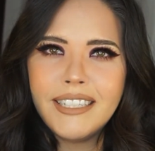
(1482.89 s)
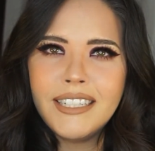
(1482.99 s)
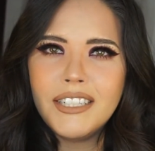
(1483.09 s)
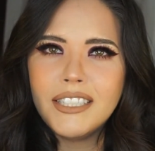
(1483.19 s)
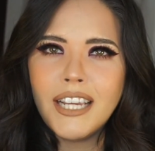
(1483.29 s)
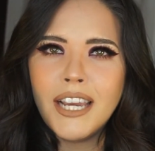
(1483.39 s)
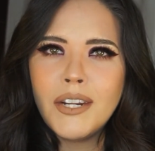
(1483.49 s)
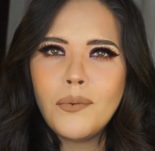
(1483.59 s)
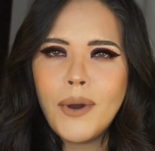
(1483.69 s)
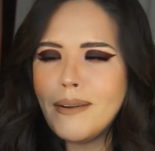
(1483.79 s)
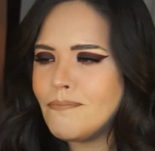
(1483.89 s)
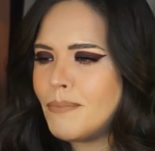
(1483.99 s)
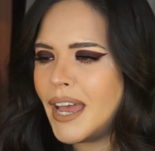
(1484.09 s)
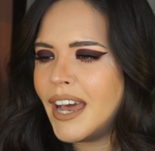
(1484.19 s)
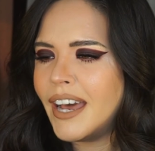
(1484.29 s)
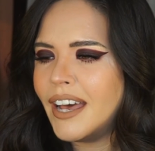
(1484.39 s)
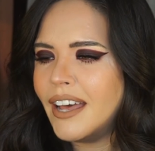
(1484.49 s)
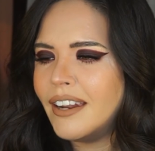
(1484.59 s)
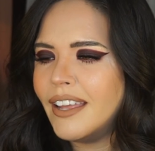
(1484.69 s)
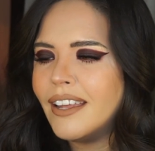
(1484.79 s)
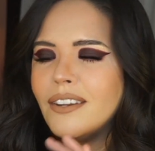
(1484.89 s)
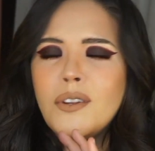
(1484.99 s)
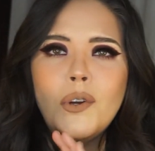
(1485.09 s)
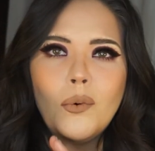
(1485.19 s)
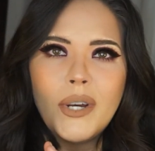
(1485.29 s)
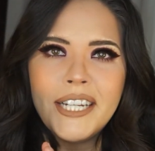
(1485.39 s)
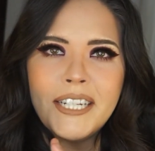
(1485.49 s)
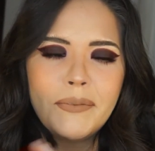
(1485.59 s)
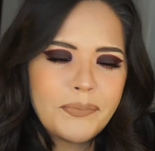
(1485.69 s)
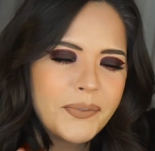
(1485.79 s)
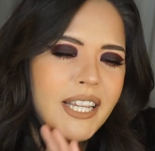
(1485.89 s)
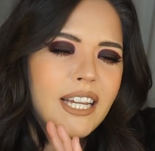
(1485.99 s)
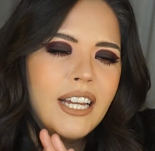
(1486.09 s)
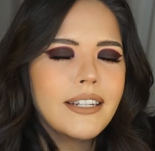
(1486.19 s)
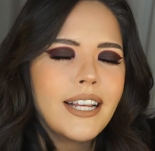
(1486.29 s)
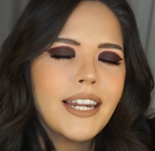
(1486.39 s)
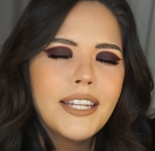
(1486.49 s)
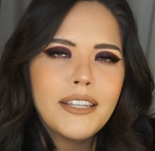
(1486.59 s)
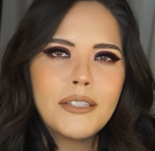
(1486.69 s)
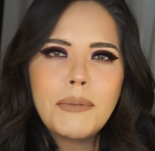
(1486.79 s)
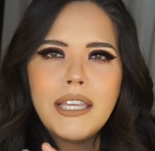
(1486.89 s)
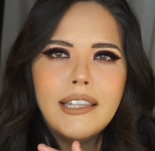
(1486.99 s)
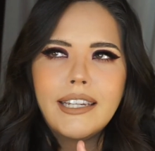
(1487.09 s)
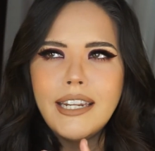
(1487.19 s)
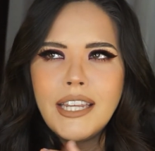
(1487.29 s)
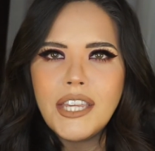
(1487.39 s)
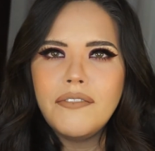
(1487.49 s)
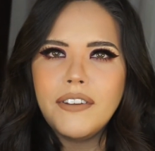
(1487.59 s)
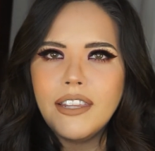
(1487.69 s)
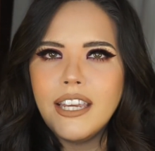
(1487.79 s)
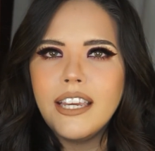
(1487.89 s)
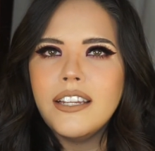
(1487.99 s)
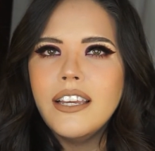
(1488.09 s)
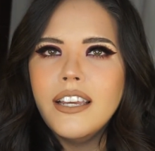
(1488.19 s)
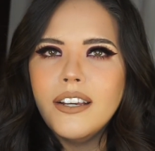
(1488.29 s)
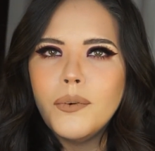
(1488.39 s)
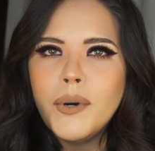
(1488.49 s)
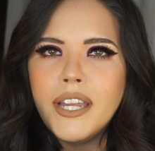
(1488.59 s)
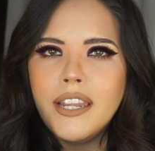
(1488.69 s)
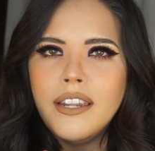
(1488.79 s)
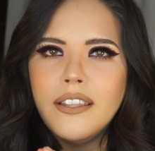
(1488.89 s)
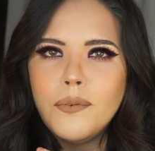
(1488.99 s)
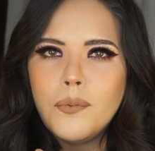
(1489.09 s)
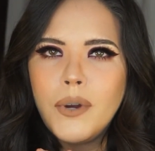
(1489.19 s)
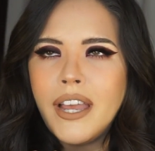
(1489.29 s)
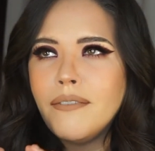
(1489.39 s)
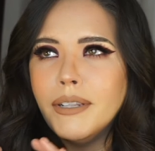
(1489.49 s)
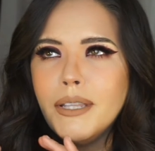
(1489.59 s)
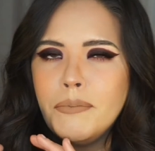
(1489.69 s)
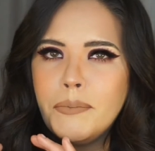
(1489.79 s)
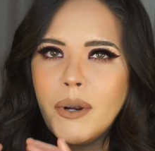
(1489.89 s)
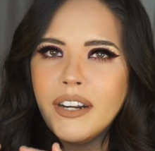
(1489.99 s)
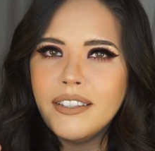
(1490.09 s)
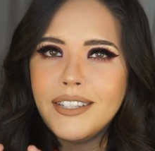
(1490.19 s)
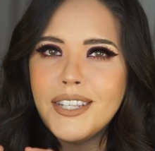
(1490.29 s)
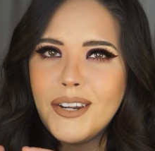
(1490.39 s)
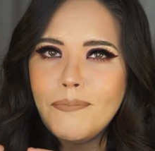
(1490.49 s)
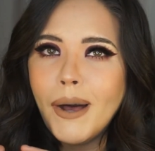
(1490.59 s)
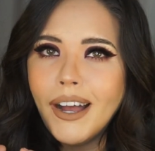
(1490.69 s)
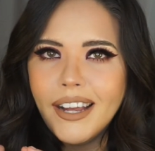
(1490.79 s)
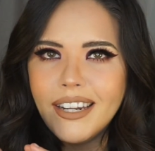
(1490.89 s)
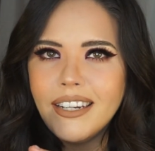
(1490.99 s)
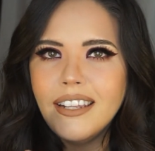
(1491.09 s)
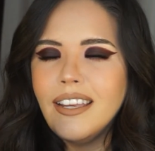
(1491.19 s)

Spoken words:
It just kind of went bad. And you know what? It kind of gives me like an icky feeling when I have a lip product that's in a pot.